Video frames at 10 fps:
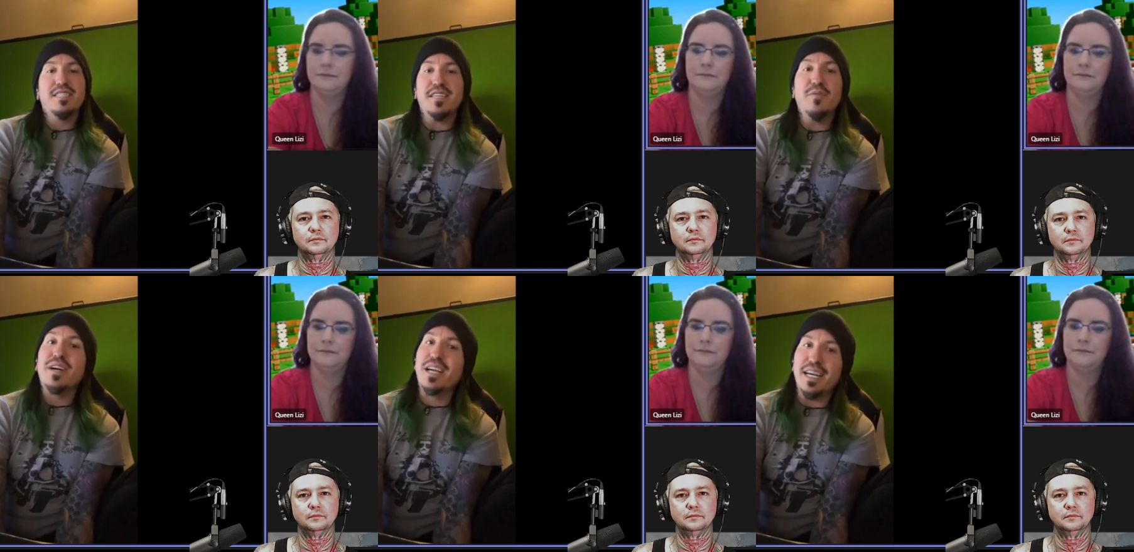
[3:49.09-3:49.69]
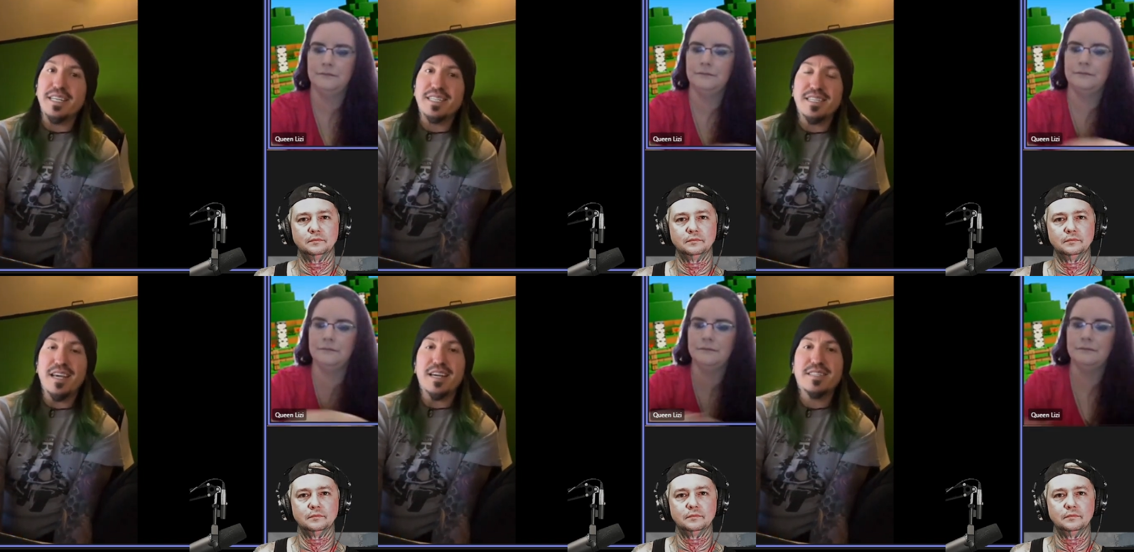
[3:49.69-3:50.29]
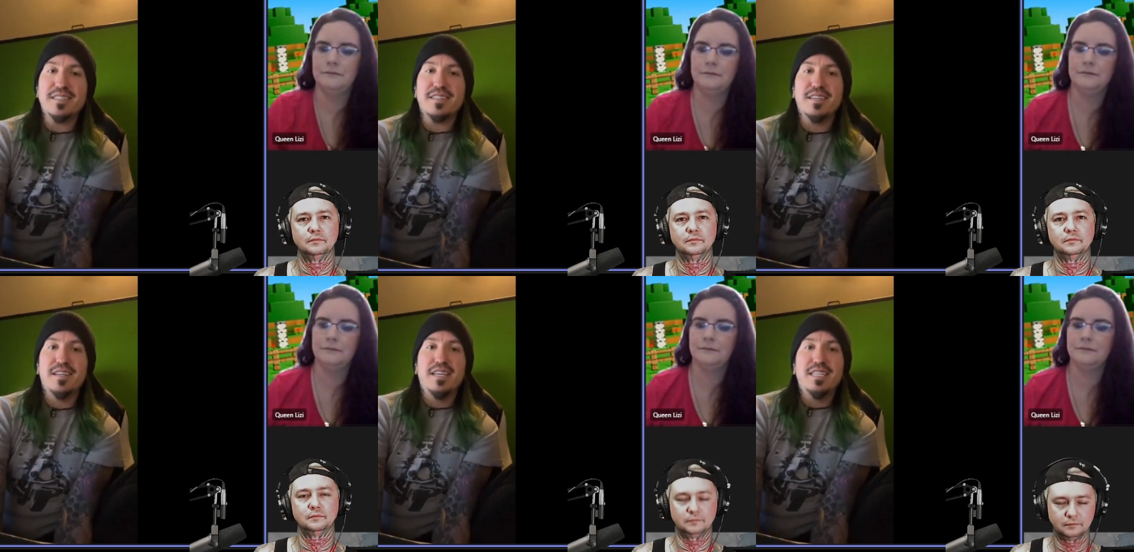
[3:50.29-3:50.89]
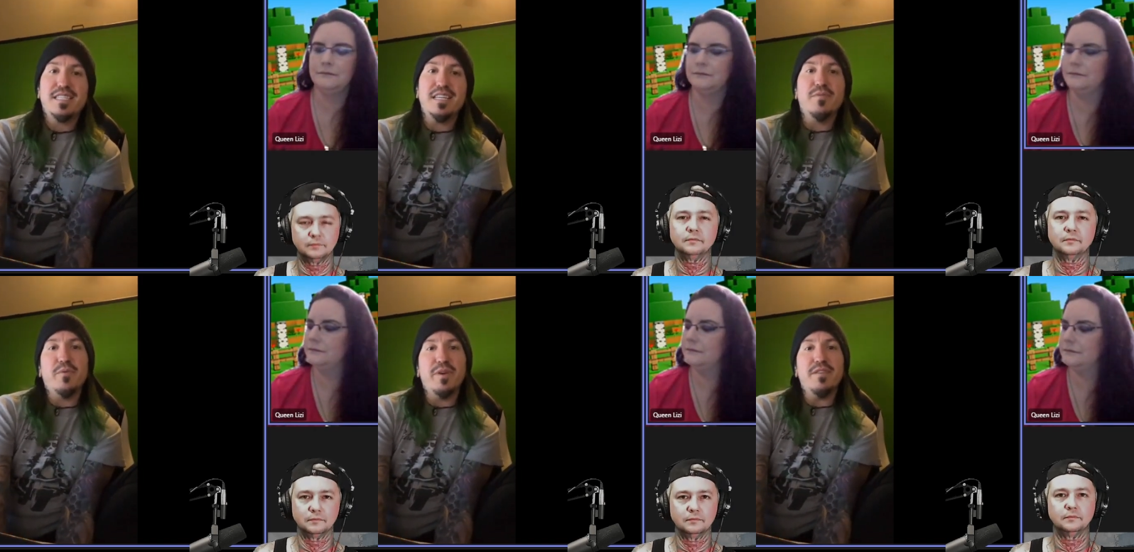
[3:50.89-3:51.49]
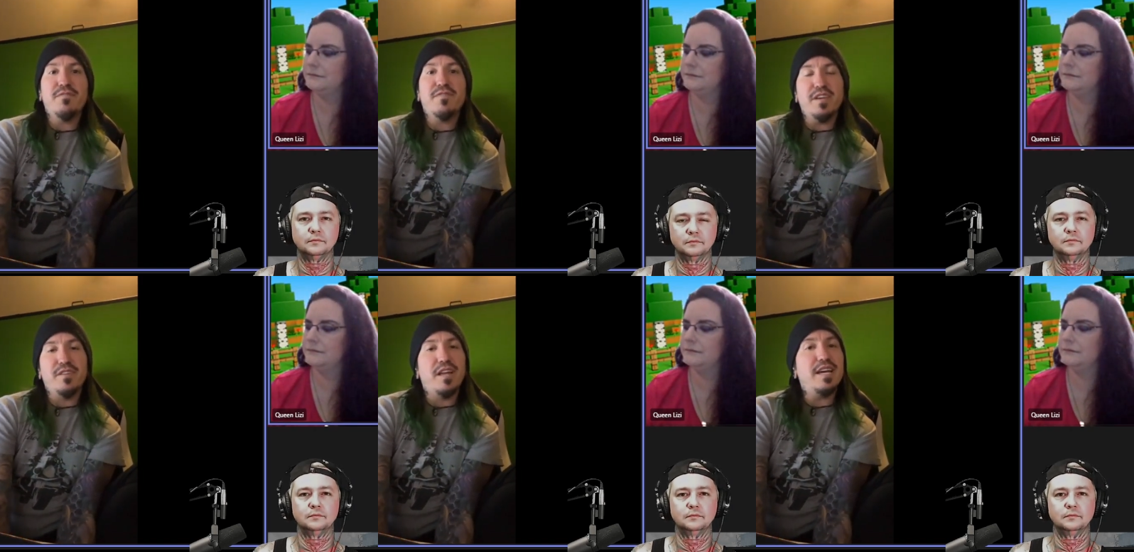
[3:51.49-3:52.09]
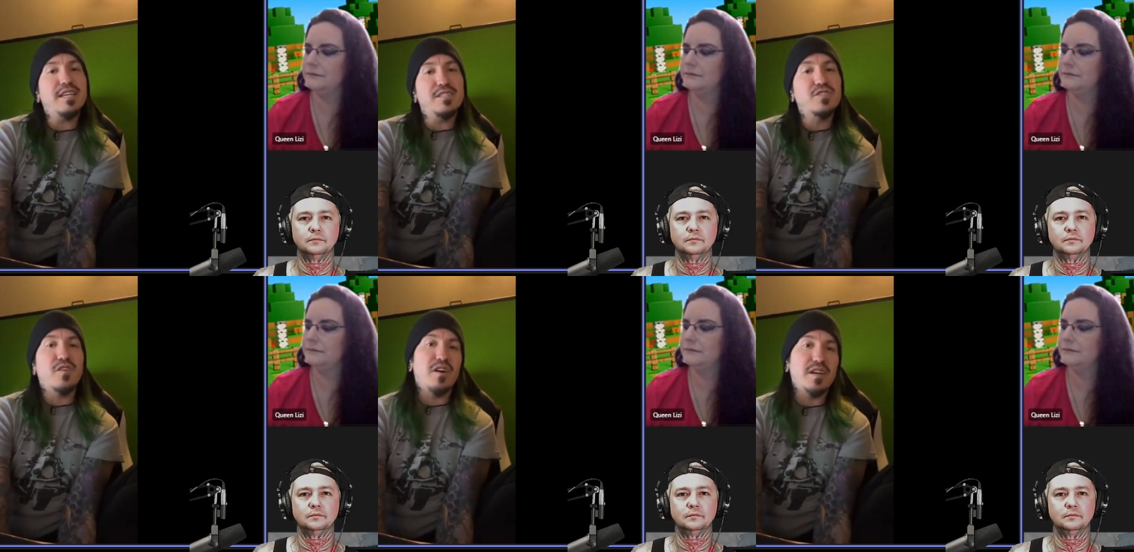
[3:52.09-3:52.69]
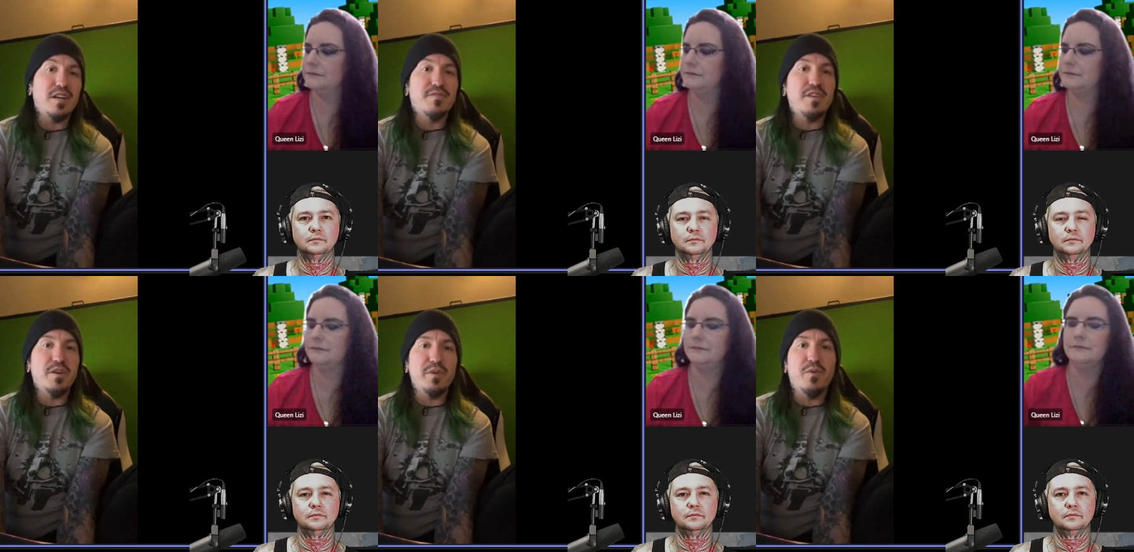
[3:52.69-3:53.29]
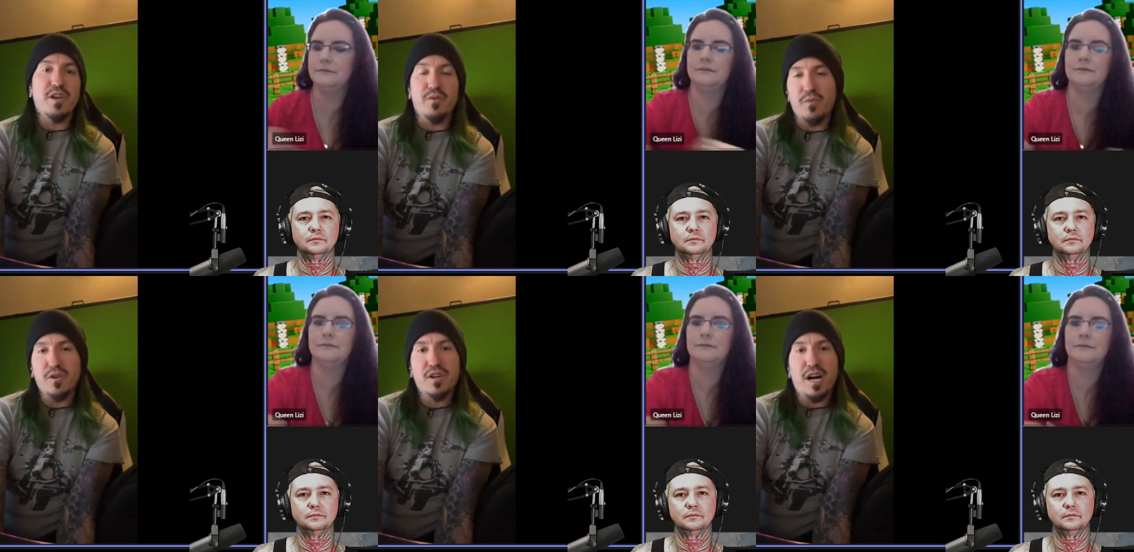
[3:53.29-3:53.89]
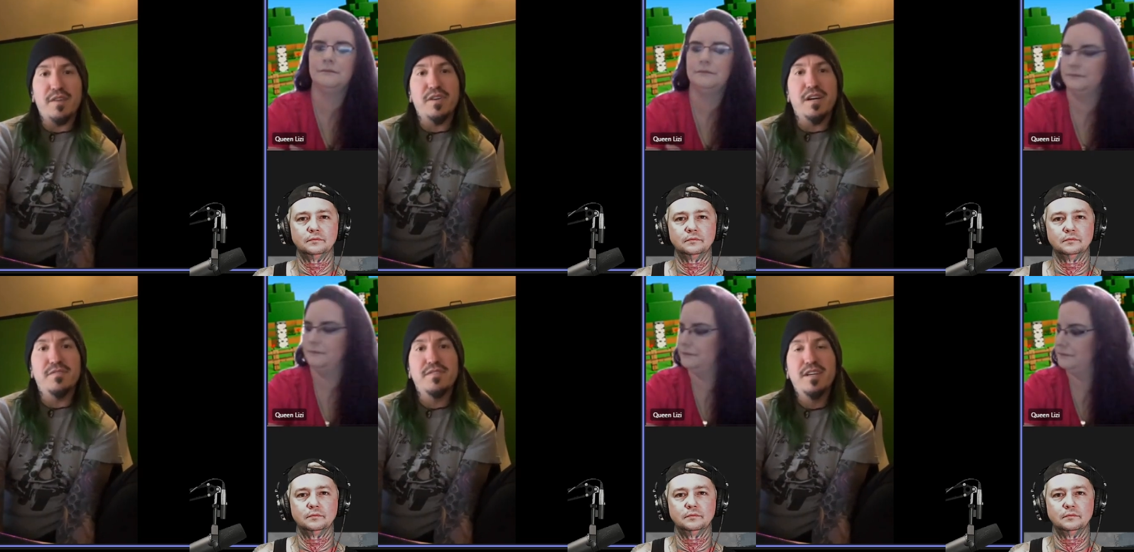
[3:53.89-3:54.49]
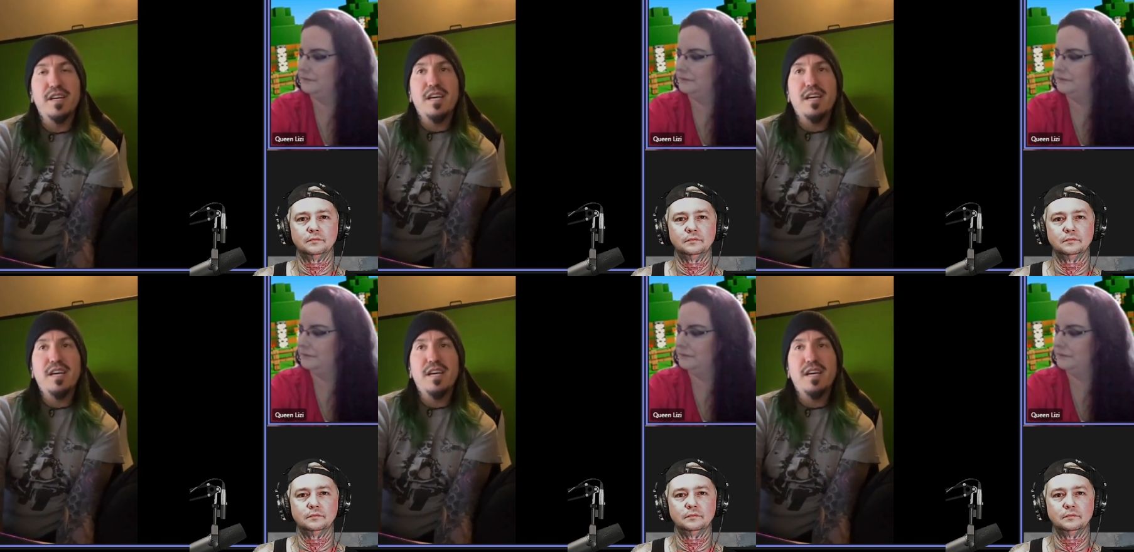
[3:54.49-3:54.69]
Speaker 1: see what kind of sticks, see what we feel like is strong enough that we want to work off of.